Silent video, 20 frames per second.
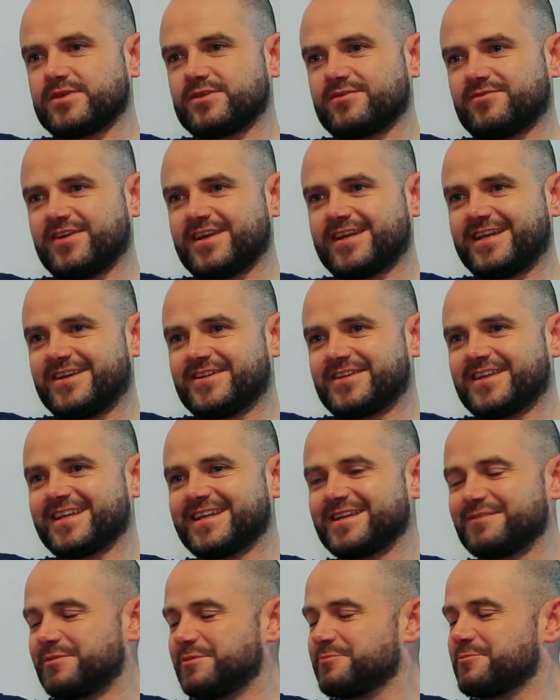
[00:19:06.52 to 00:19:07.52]
you'll find out a
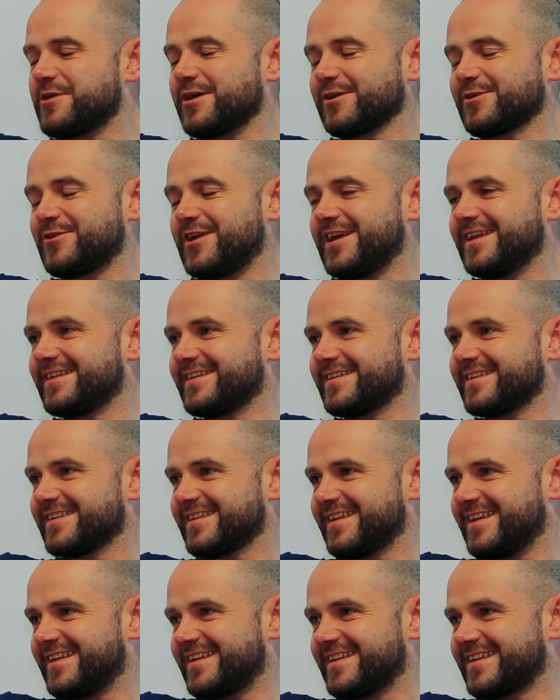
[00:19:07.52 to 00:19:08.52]
little bit. We're not great at,
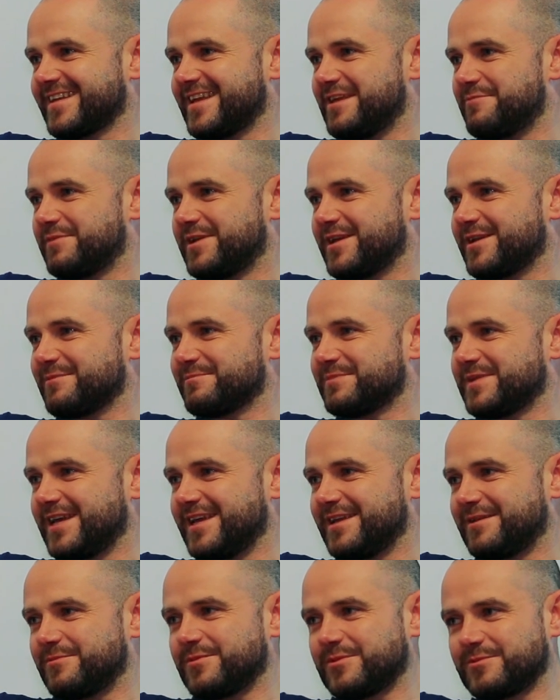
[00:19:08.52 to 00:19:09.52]
at keeping it
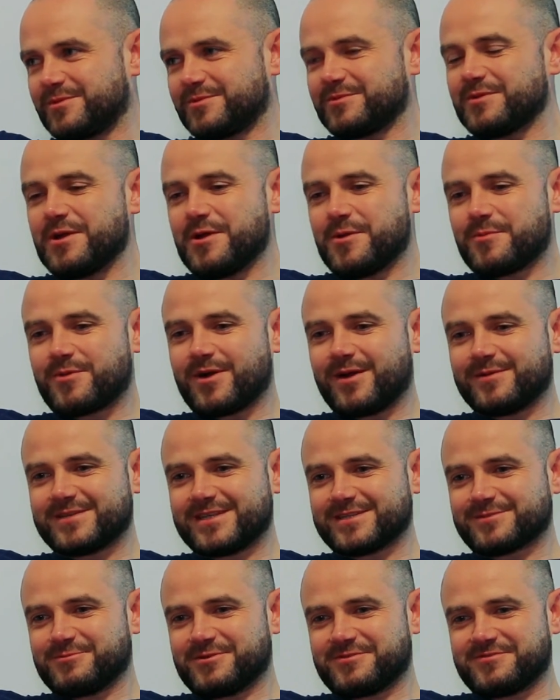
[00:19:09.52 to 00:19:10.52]
updated, but we promise
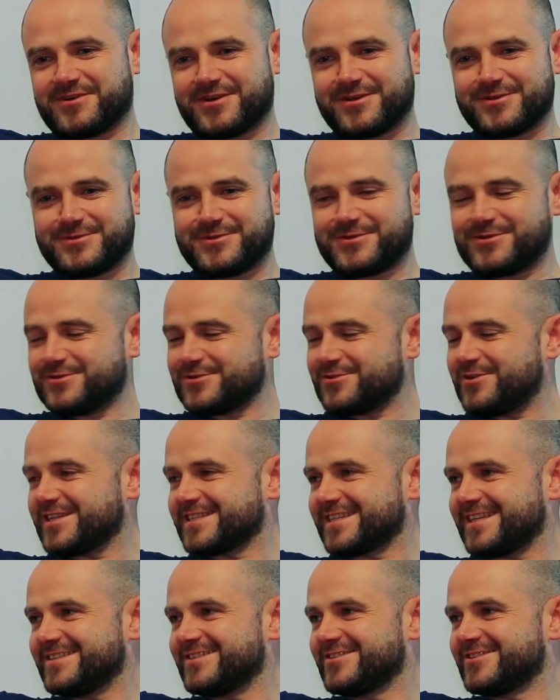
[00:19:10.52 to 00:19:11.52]
that's one of our New Year's
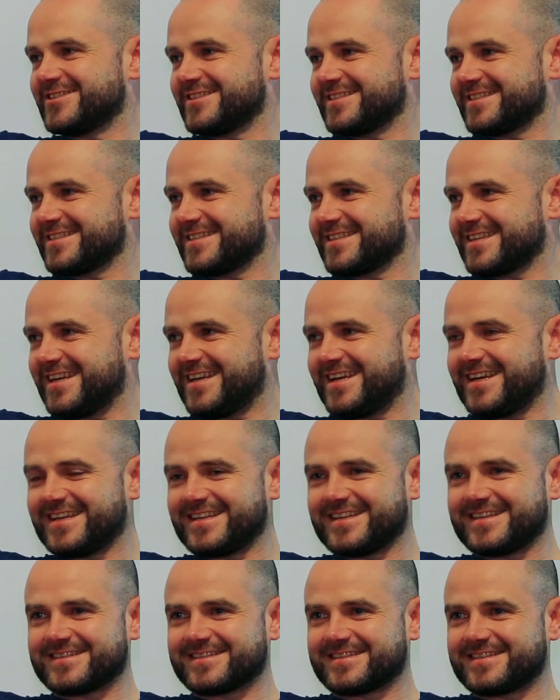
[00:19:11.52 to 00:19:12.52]
resolutions
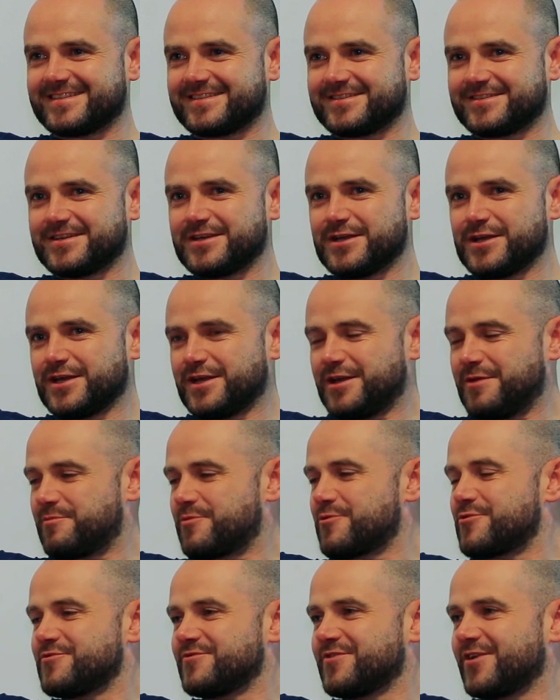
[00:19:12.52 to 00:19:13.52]
uh, is to
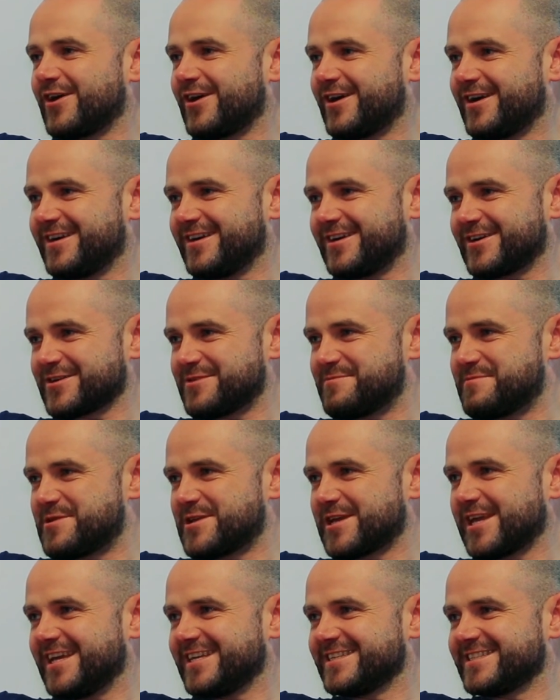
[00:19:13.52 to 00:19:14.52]
improve our, our
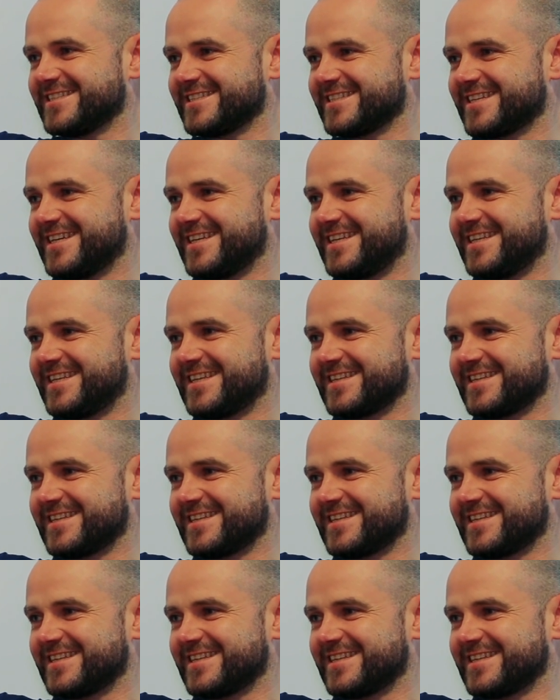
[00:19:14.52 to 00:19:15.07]
communication side of